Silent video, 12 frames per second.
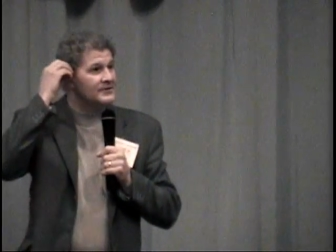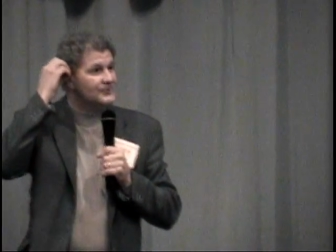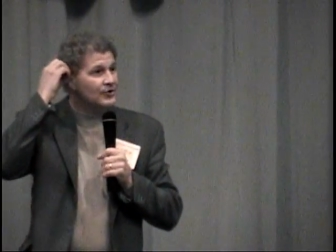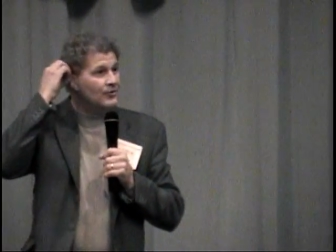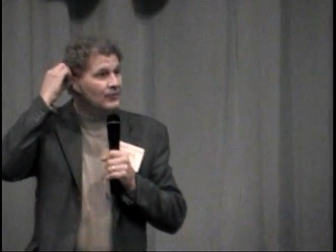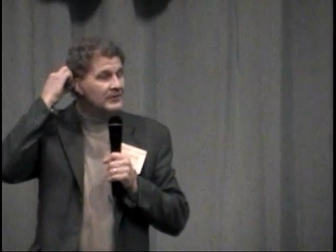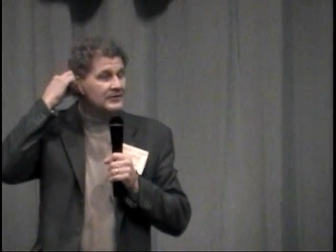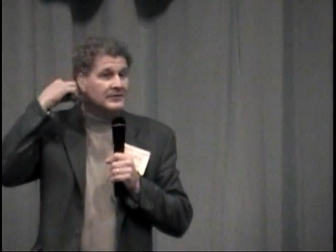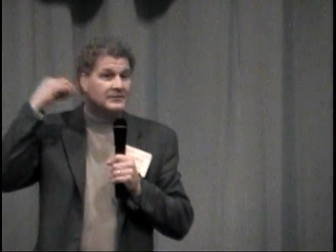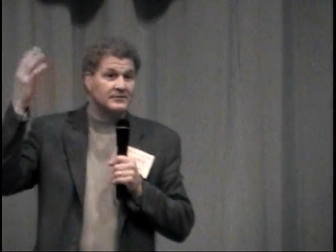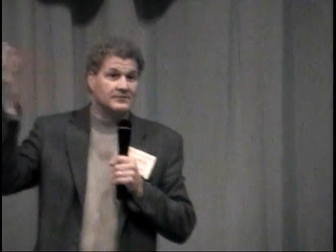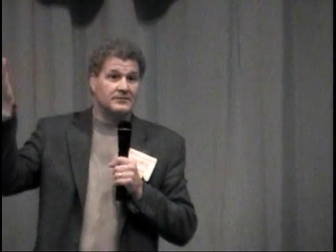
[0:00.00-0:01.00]
So,
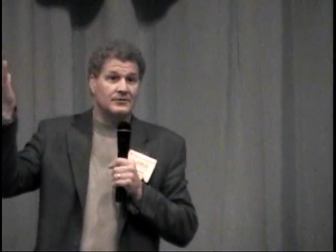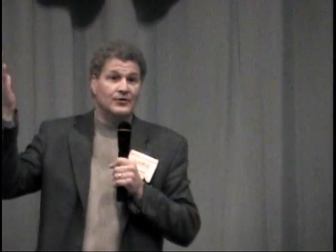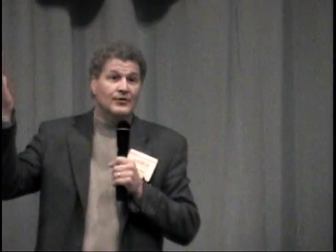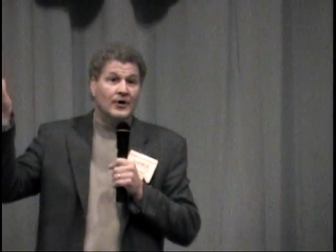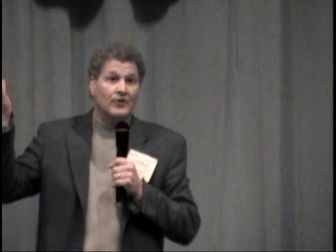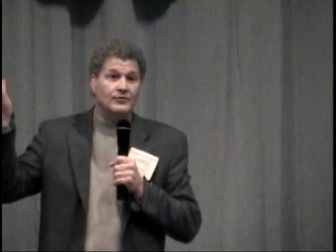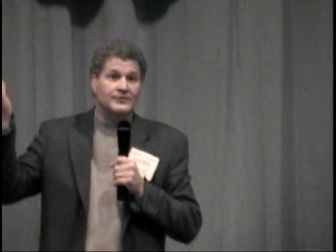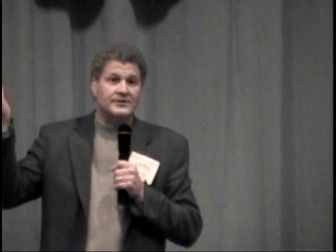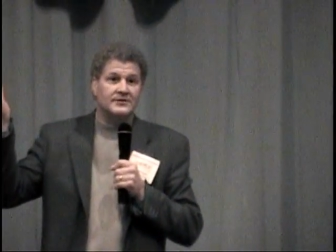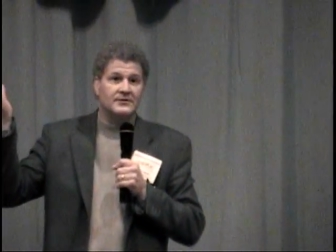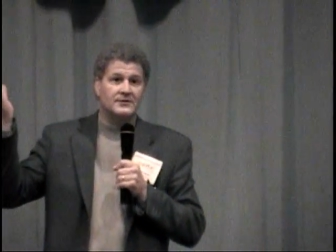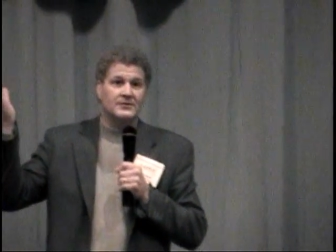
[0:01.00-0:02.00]
who knows?
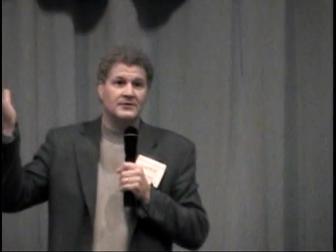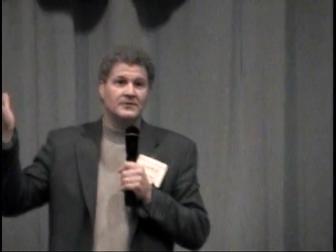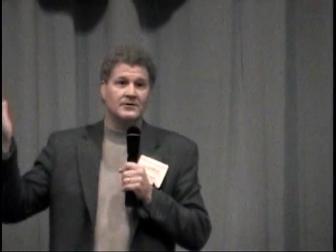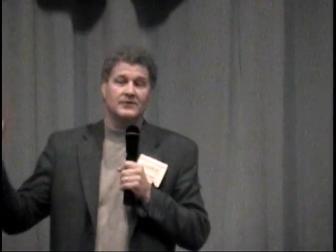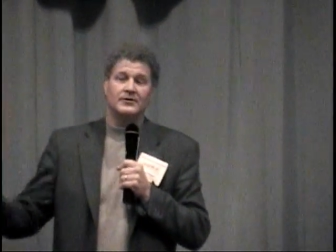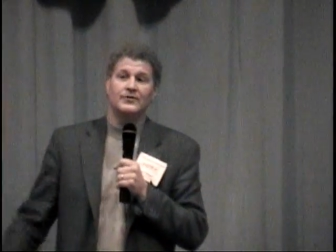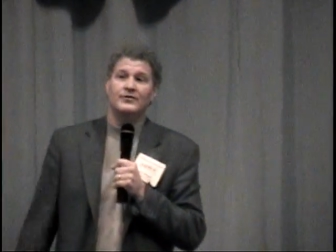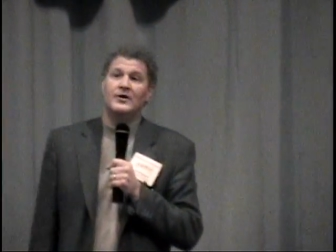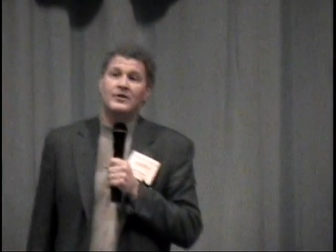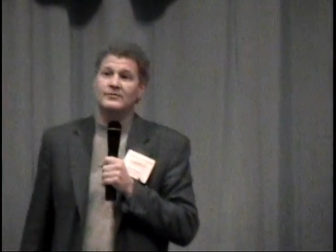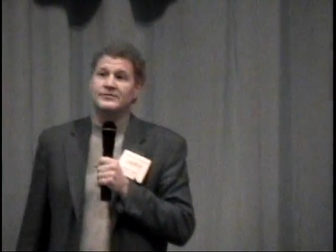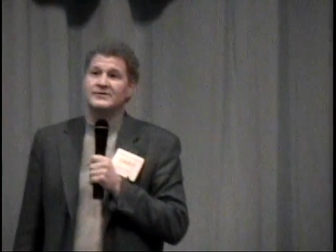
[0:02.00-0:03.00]
Who
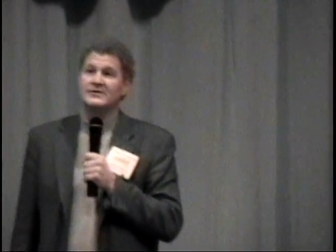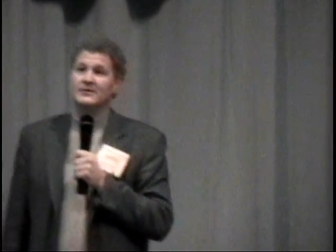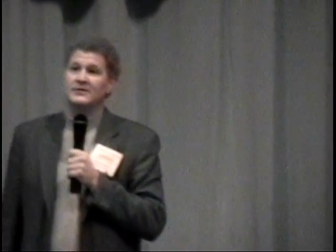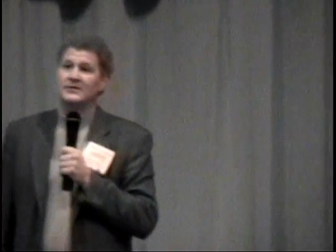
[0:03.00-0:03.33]
knows?